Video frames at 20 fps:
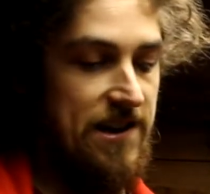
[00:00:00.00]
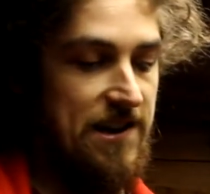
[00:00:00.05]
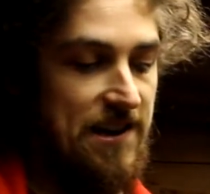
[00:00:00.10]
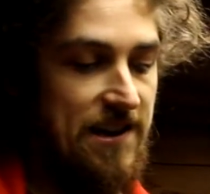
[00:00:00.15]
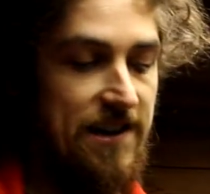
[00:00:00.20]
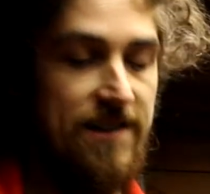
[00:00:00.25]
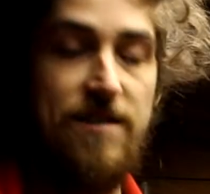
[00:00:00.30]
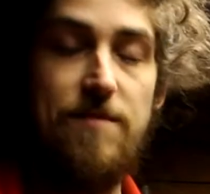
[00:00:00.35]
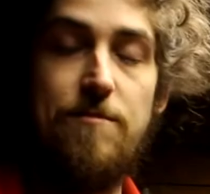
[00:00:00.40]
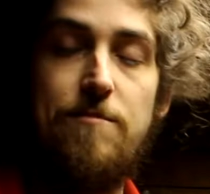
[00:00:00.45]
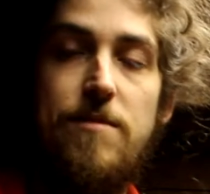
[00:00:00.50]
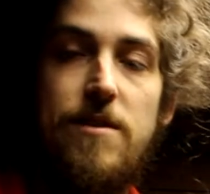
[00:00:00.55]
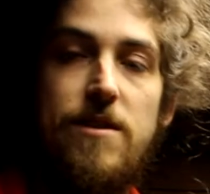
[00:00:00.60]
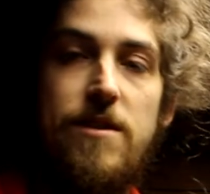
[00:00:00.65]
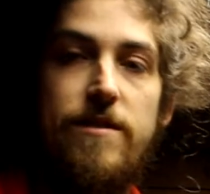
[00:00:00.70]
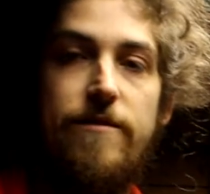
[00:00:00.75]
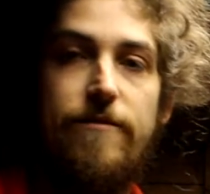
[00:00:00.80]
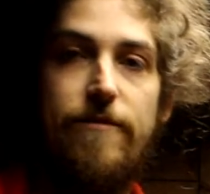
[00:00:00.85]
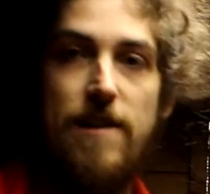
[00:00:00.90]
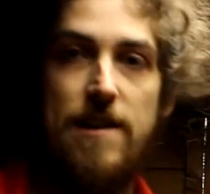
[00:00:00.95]

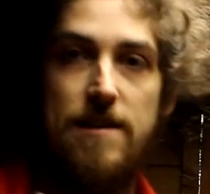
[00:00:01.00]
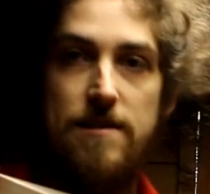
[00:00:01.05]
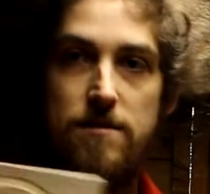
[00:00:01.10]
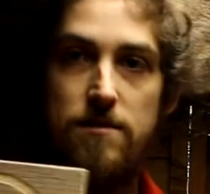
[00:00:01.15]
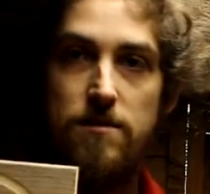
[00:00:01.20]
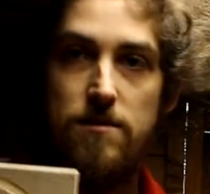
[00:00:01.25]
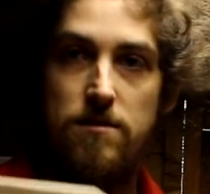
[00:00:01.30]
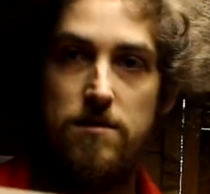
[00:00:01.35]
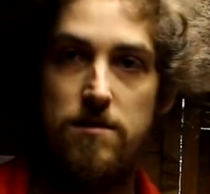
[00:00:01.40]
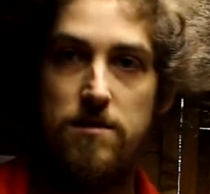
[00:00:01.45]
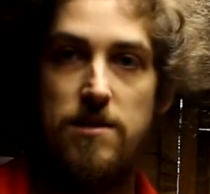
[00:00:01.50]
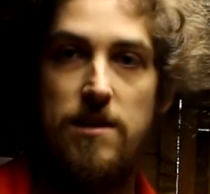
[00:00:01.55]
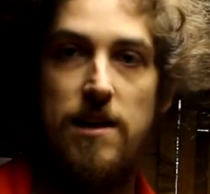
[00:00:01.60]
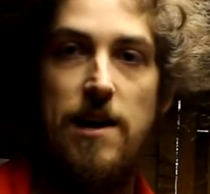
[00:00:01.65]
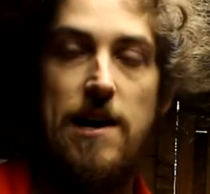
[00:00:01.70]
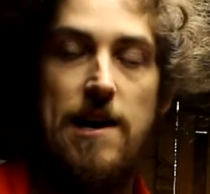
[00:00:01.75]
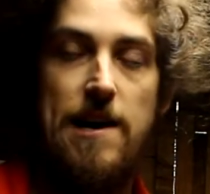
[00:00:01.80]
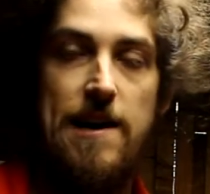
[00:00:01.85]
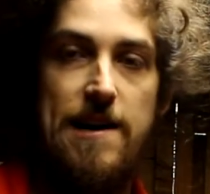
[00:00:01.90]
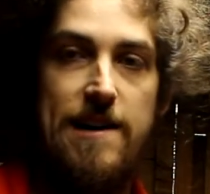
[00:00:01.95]
Lichtenberg fractals
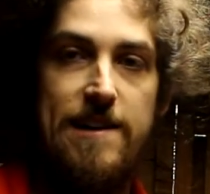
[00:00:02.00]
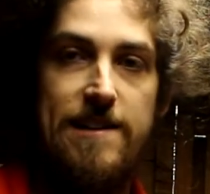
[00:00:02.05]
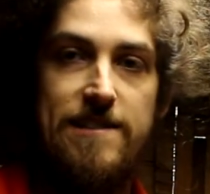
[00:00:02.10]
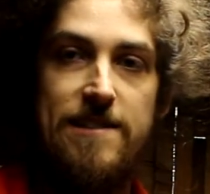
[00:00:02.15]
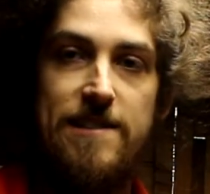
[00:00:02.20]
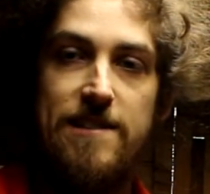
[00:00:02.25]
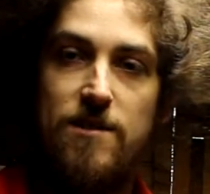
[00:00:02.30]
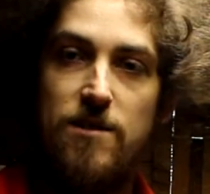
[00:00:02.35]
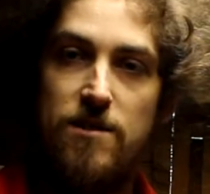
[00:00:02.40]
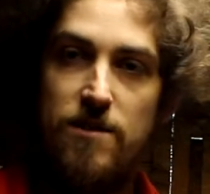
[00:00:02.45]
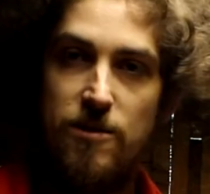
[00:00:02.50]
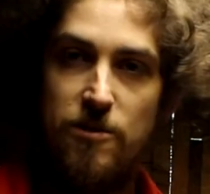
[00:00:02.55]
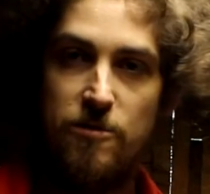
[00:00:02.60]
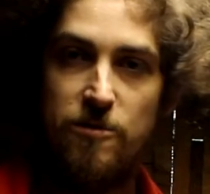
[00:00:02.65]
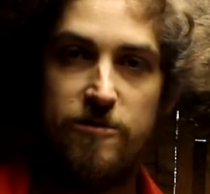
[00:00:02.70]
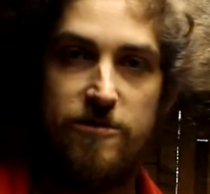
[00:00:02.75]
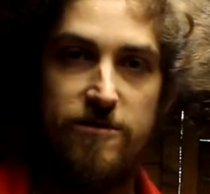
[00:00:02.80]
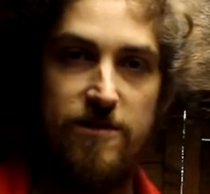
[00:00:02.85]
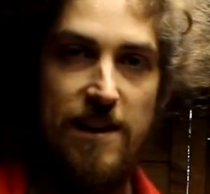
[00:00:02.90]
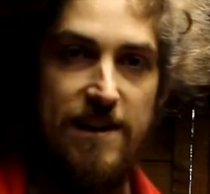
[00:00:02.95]
is a
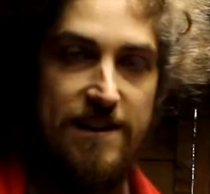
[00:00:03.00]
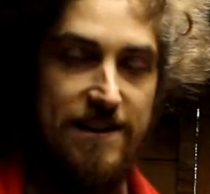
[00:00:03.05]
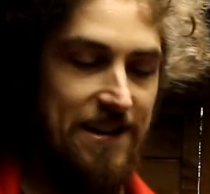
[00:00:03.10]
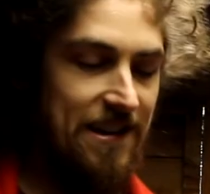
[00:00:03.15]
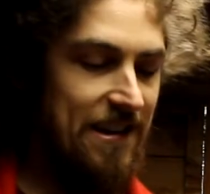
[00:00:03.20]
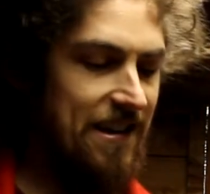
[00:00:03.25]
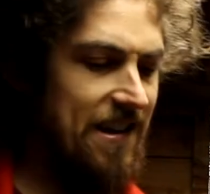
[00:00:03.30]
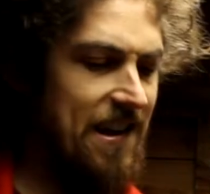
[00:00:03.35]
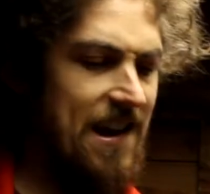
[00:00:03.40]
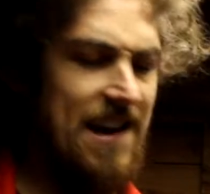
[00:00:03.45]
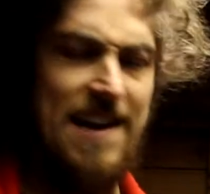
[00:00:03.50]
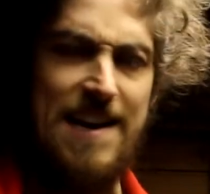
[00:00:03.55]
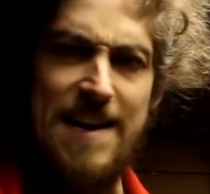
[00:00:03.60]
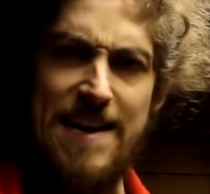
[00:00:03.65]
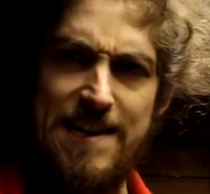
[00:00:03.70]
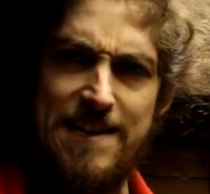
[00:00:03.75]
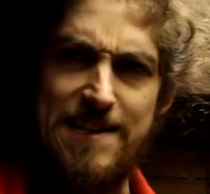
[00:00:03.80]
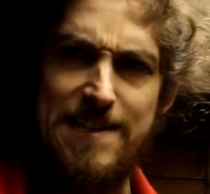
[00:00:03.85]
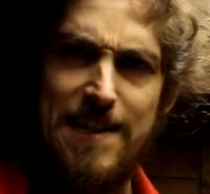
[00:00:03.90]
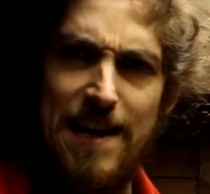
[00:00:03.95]
cool, like,
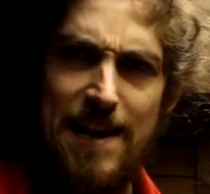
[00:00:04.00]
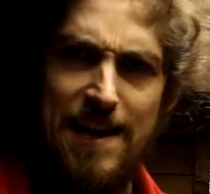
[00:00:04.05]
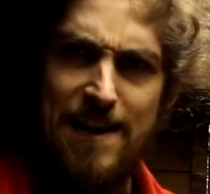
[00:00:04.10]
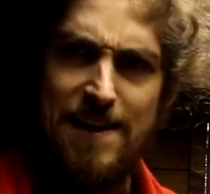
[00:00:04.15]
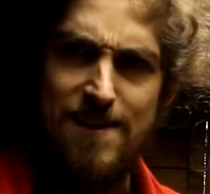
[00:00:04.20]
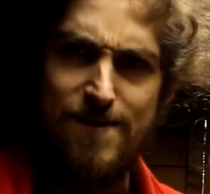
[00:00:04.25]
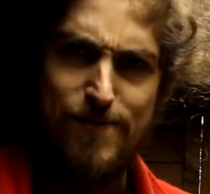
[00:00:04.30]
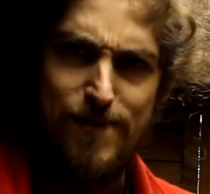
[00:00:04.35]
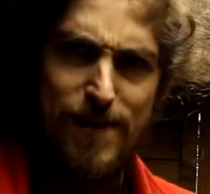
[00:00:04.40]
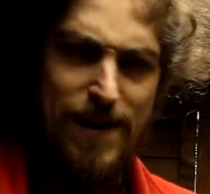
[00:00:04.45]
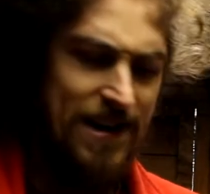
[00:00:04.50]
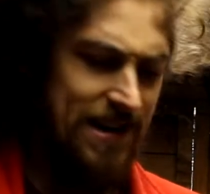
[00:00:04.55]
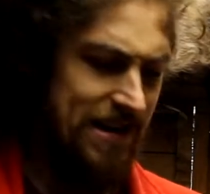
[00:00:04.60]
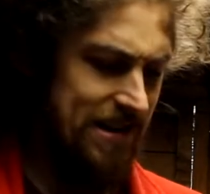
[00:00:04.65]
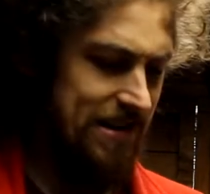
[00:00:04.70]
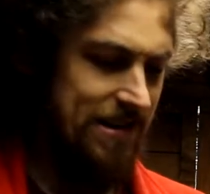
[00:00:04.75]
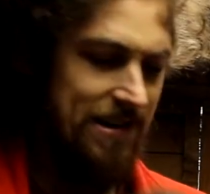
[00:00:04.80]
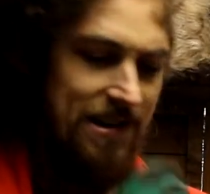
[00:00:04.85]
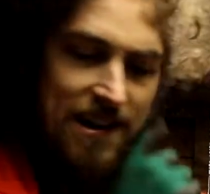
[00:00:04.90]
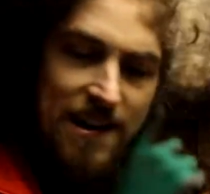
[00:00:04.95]
lightning style
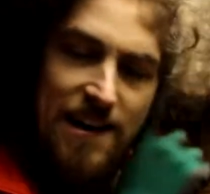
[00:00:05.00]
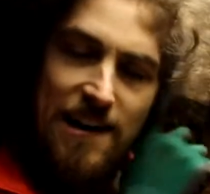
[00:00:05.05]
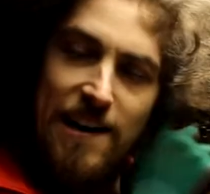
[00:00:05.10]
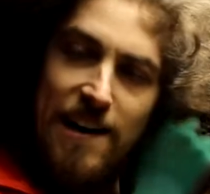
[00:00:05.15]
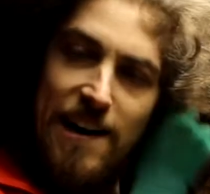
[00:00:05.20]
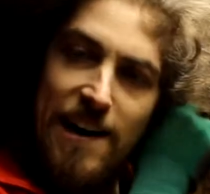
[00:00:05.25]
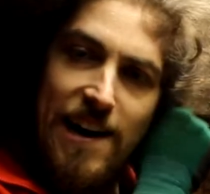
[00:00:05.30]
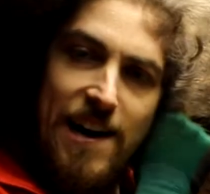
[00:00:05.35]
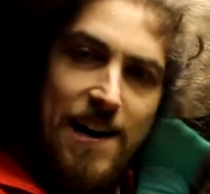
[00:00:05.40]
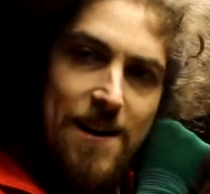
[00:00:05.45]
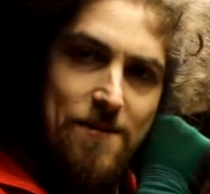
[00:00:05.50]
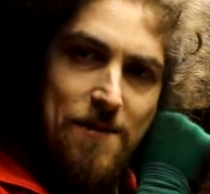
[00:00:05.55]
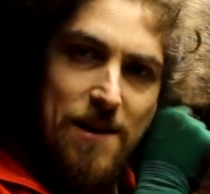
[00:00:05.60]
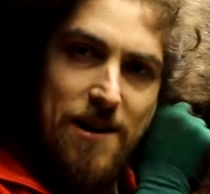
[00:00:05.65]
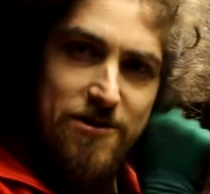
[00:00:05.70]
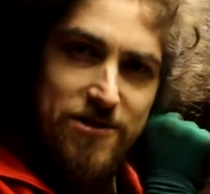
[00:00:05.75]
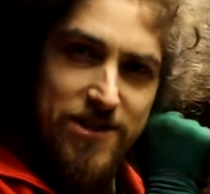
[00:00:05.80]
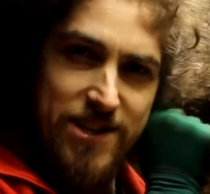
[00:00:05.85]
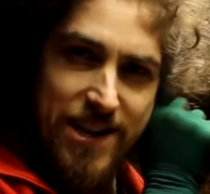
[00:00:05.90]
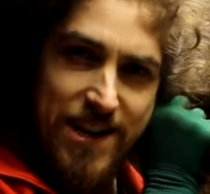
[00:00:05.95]
pattern.
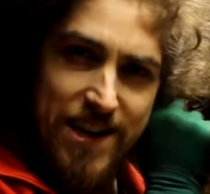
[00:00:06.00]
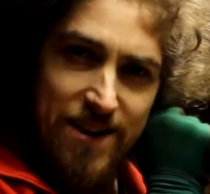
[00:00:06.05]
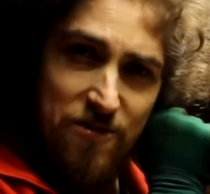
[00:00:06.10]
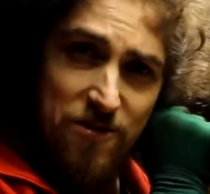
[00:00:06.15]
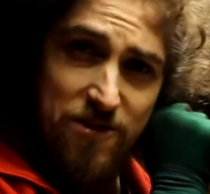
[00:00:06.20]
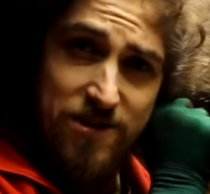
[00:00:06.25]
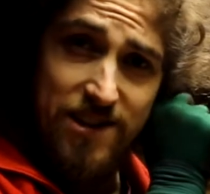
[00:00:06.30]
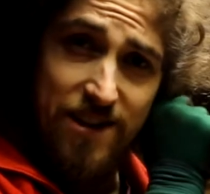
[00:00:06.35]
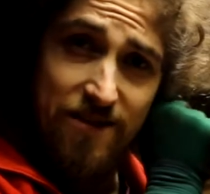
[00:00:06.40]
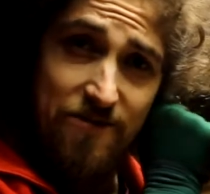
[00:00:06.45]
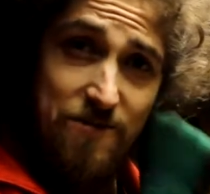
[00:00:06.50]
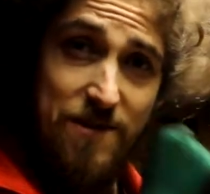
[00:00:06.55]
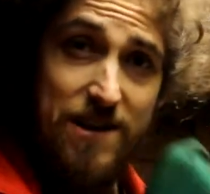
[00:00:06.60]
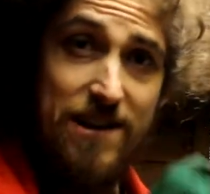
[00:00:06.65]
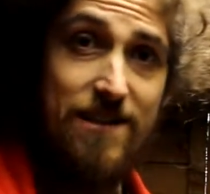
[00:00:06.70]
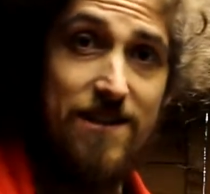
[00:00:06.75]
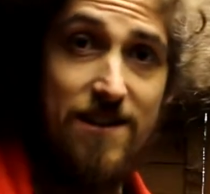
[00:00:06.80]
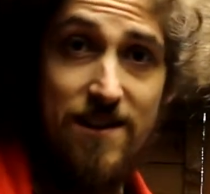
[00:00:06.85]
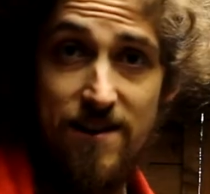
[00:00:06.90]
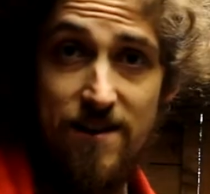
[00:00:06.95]
I was thinking, once I've
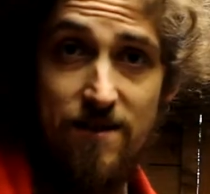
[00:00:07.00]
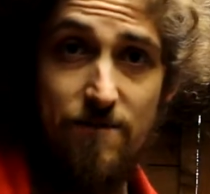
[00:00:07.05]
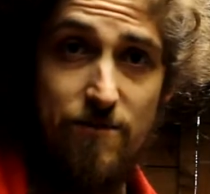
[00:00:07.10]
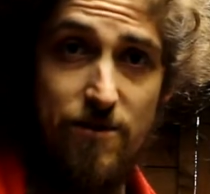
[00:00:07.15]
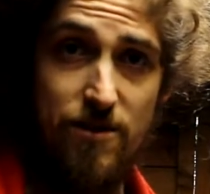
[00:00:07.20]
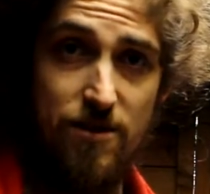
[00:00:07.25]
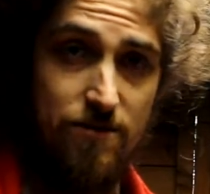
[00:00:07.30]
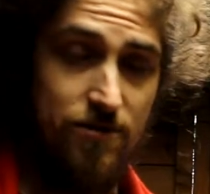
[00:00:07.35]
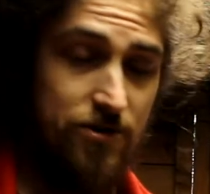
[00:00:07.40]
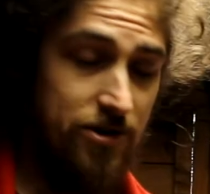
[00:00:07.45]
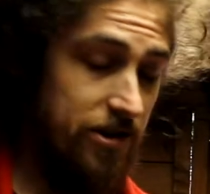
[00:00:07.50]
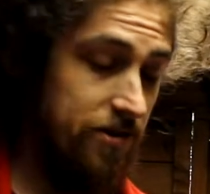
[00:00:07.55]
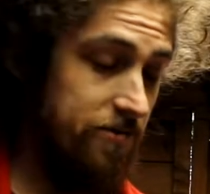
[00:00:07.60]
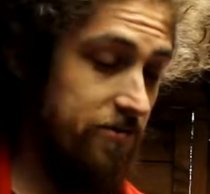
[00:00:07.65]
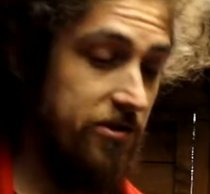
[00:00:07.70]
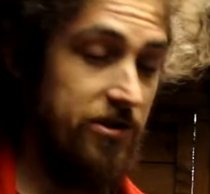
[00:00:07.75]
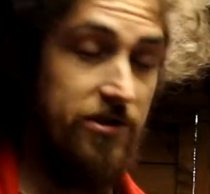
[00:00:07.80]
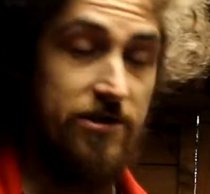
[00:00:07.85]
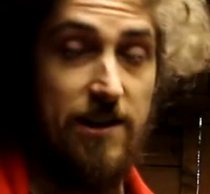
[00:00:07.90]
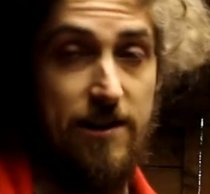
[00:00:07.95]
made the Lichtenberg machine,
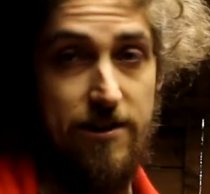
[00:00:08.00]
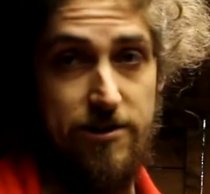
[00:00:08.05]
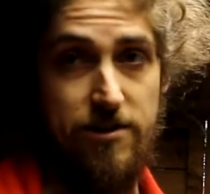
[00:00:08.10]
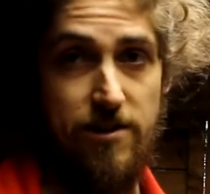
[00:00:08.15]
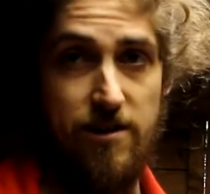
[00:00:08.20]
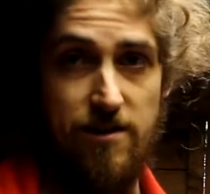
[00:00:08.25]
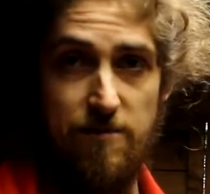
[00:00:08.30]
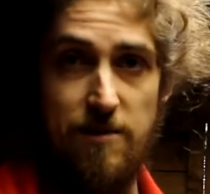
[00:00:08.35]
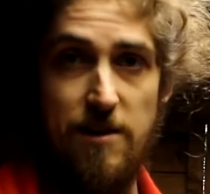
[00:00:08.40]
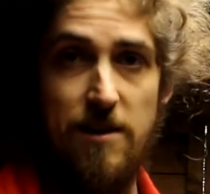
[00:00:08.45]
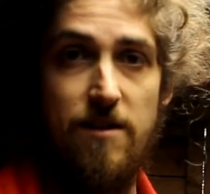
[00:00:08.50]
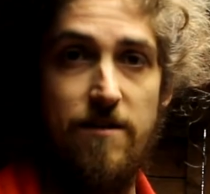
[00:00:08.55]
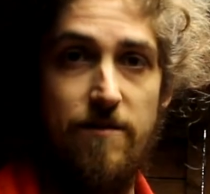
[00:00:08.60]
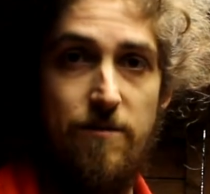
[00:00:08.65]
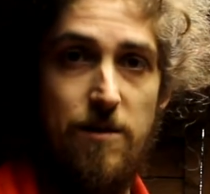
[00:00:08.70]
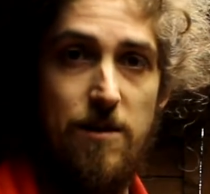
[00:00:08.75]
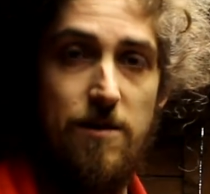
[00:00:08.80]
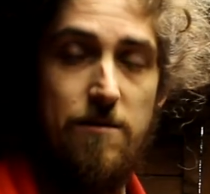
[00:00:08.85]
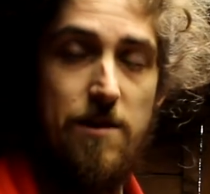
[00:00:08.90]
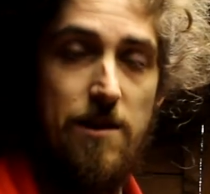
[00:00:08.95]
which is actually in the middle of
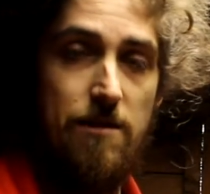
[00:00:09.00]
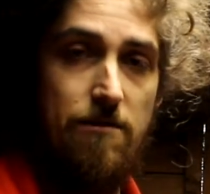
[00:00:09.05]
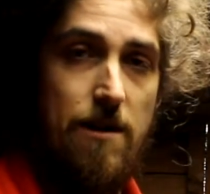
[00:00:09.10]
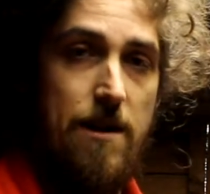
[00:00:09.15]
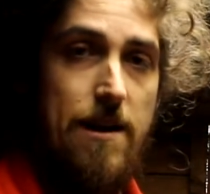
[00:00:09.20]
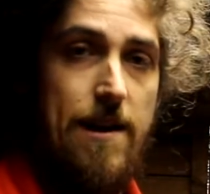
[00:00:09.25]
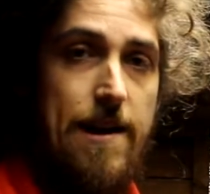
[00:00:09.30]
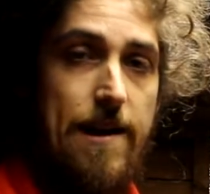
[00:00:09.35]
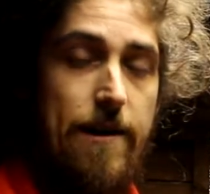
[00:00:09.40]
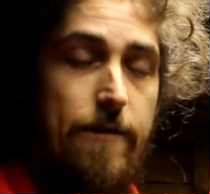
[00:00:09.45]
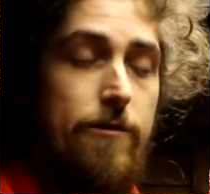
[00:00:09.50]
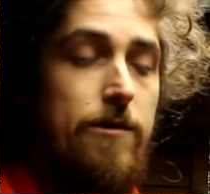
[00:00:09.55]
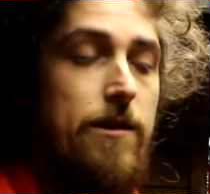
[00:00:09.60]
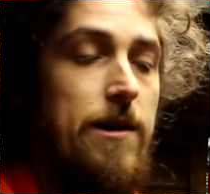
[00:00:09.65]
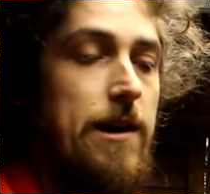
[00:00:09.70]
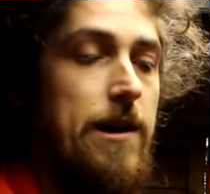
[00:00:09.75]
being made right now,